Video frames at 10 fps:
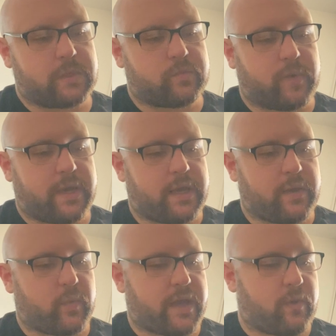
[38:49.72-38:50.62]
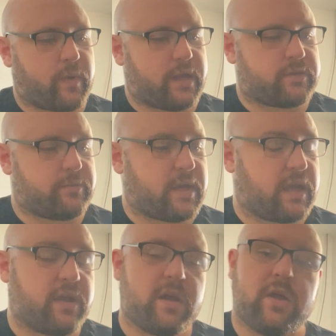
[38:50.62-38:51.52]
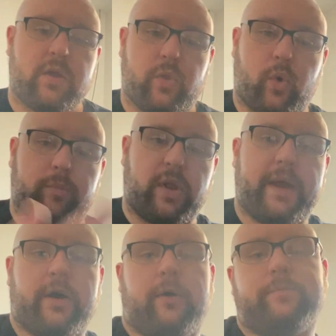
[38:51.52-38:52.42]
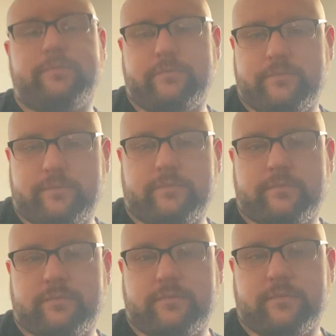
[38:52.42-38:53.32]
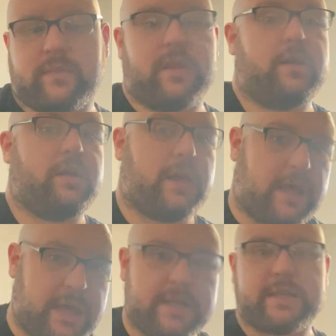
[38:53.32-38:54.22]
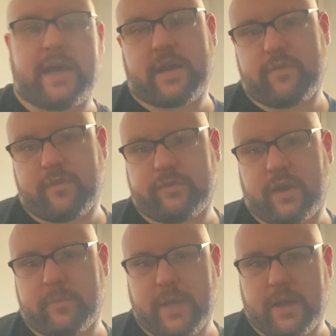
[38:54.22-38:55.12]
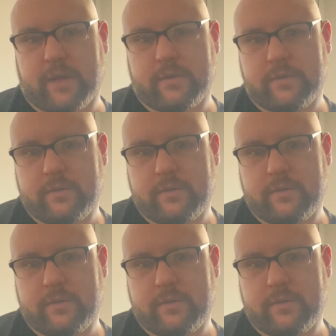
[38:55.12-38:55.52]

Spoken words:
Way too many. Lord Blako. He's a heck of a font maker.